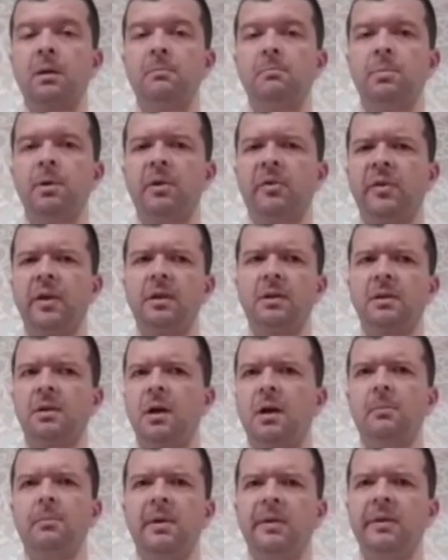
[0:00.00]
but things
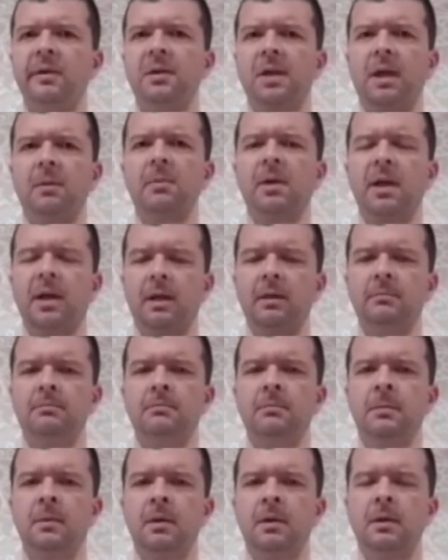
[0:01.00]
can't be the same again.
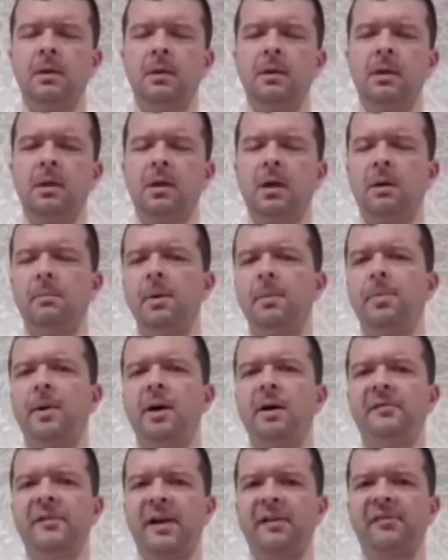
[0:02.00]
You can't be
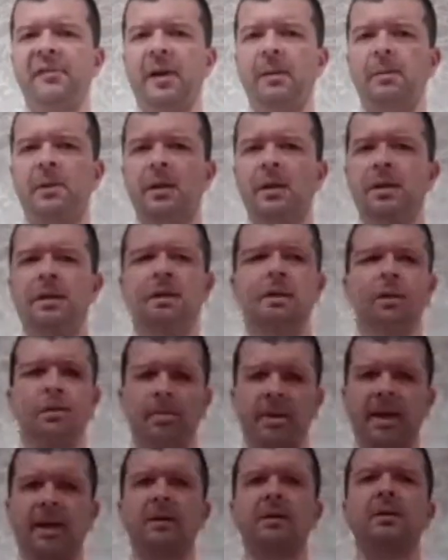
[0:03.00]
part of our family, you'll
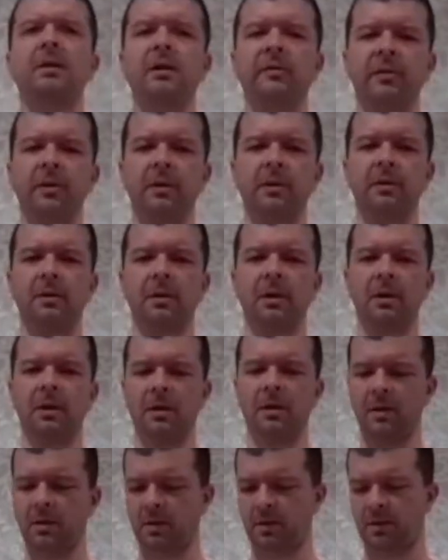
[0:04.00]
be our servants.
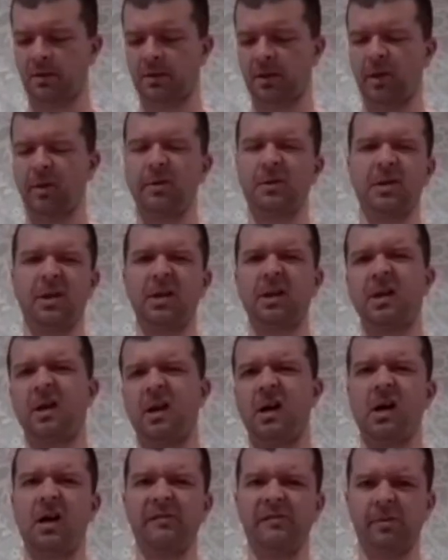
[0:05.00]
So it's like a
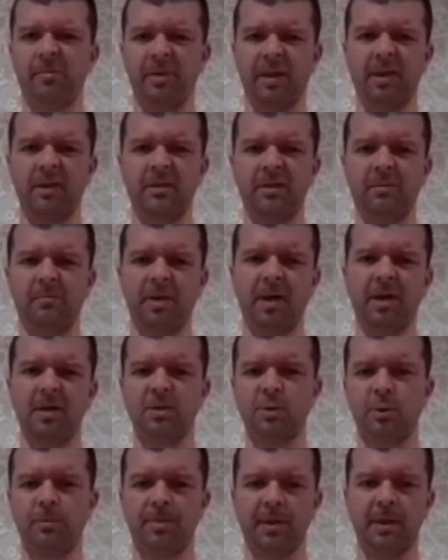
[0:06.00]
half a piece,
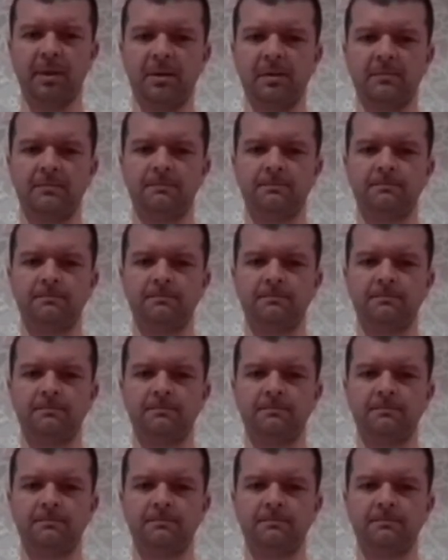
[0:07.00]
partial piece.